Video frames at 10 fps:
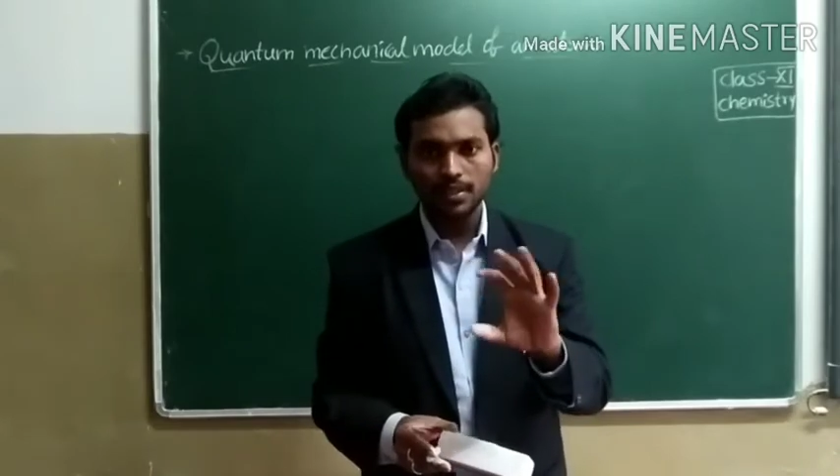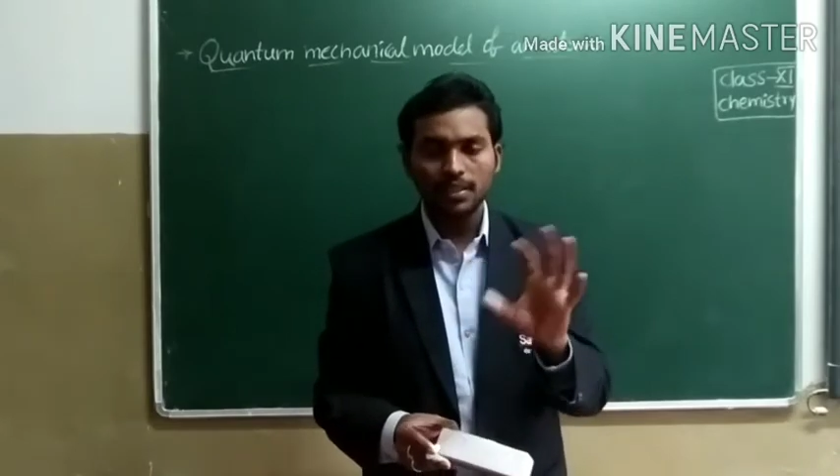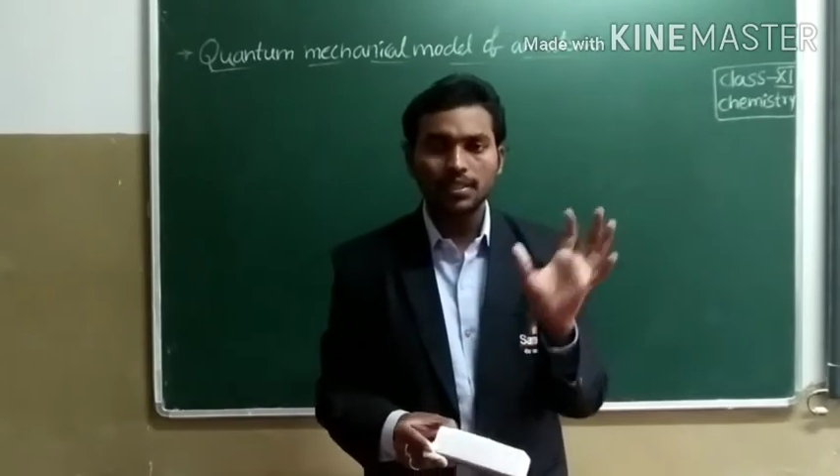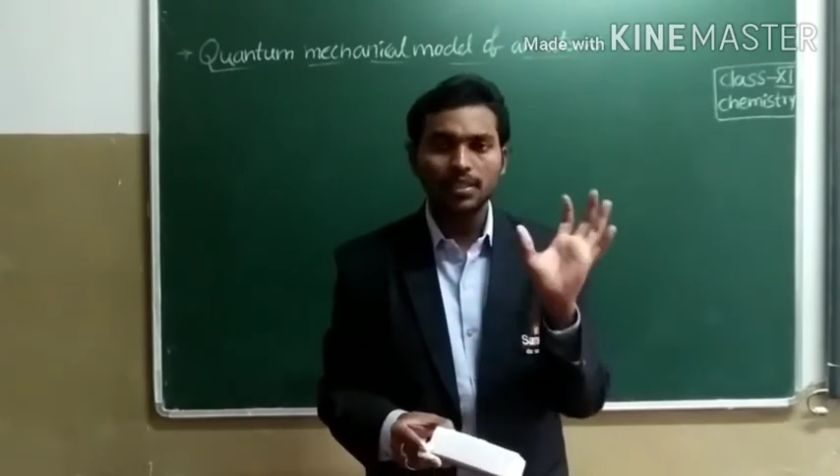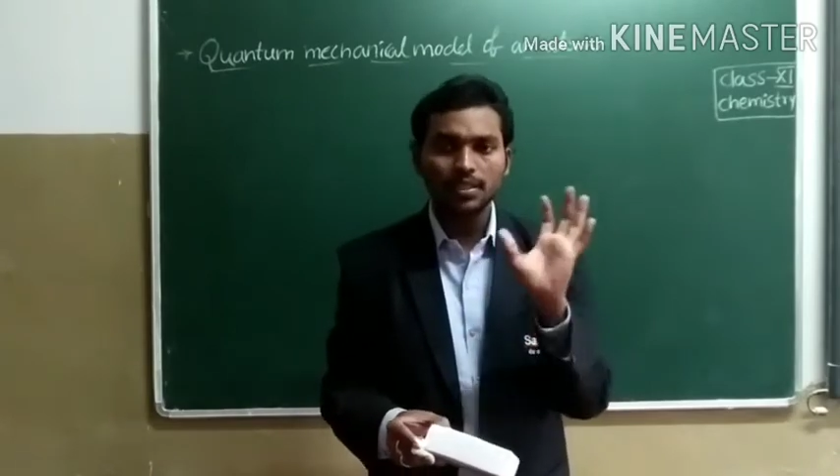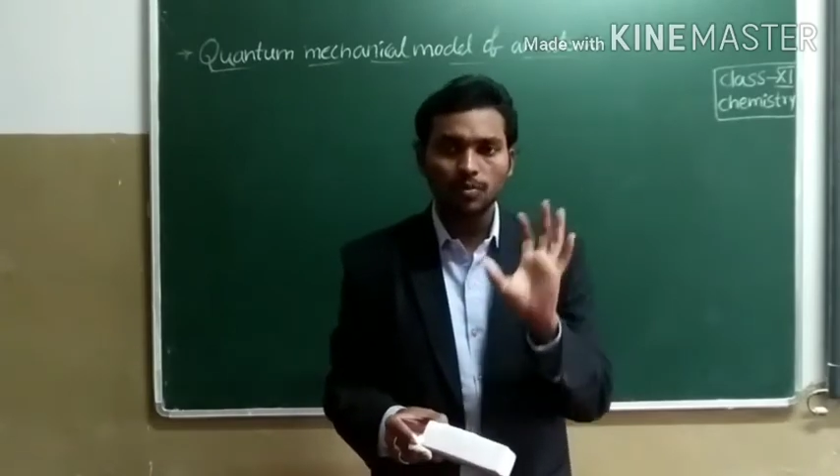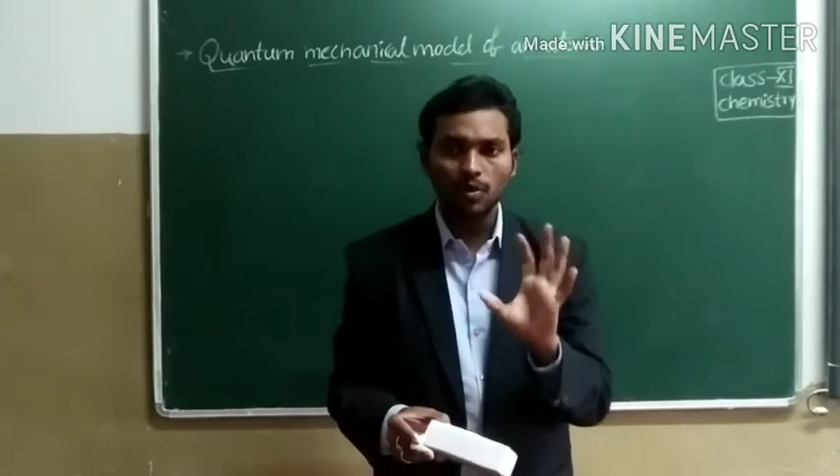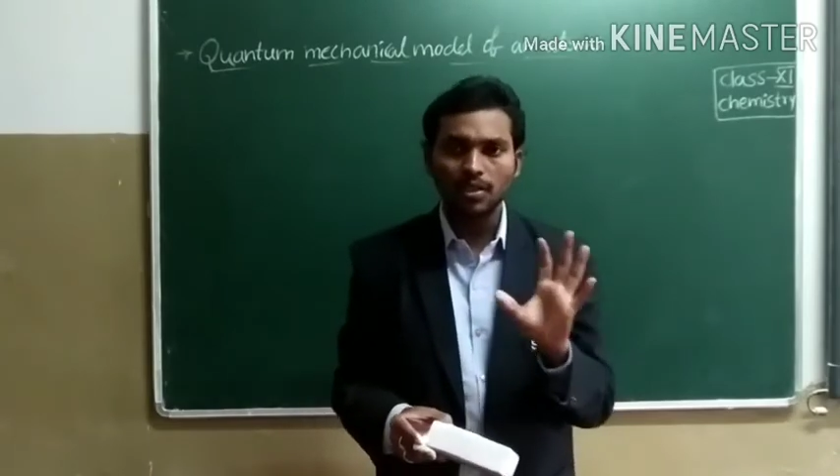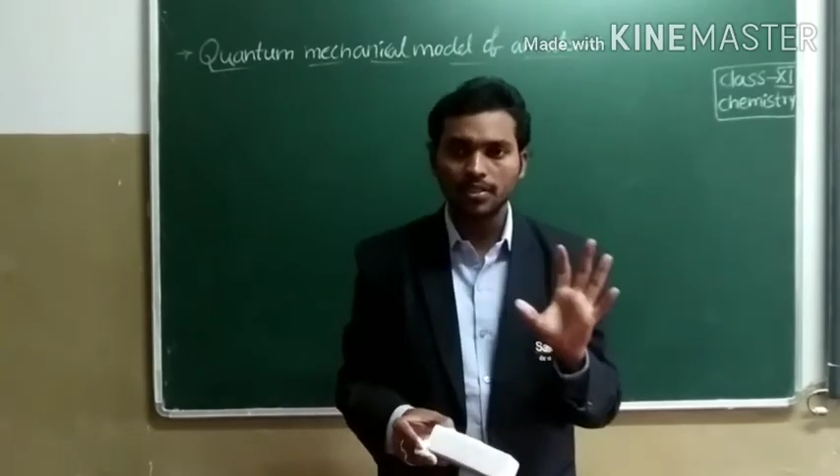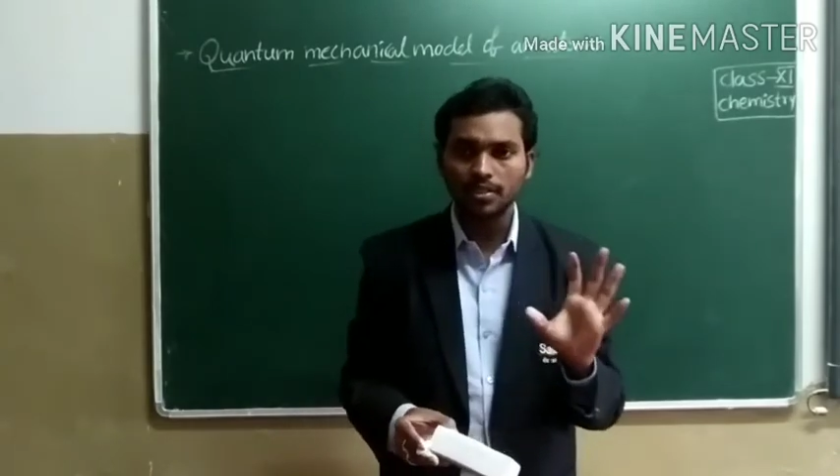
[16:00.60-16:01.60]
in a
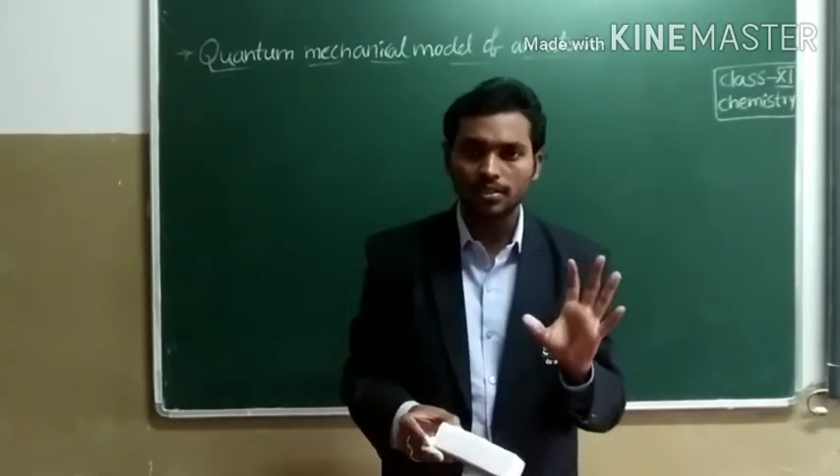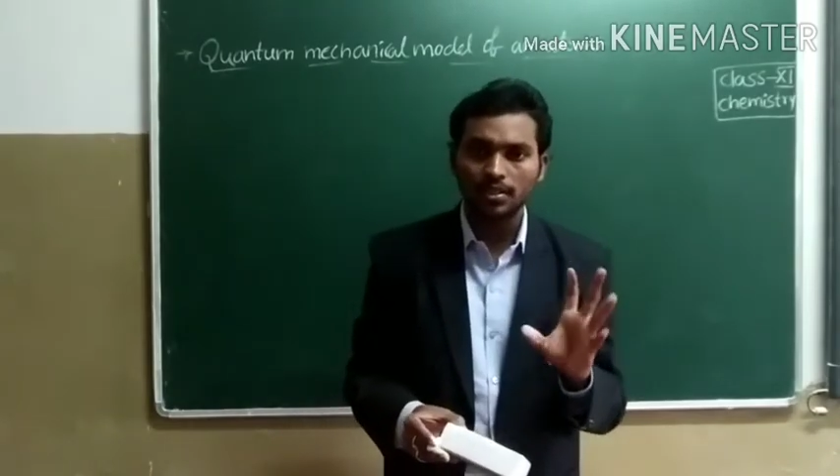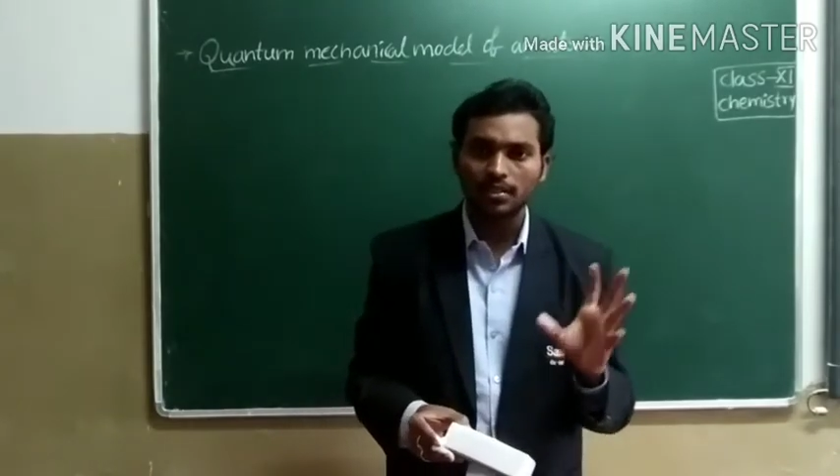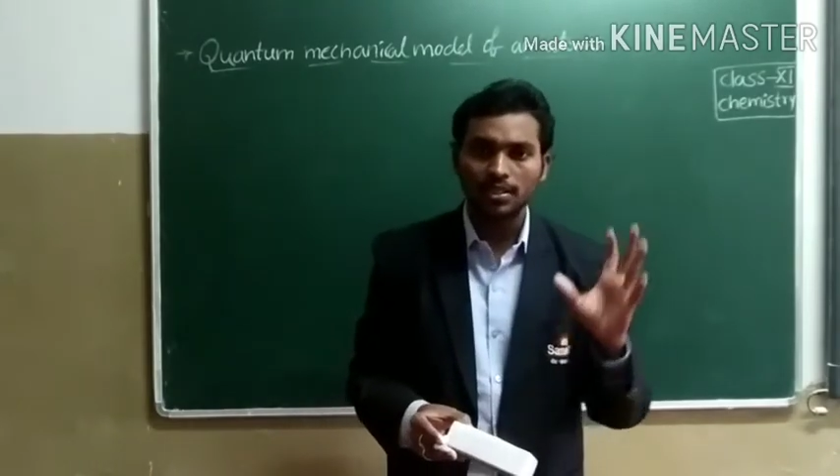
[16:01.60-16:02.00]
smallest region.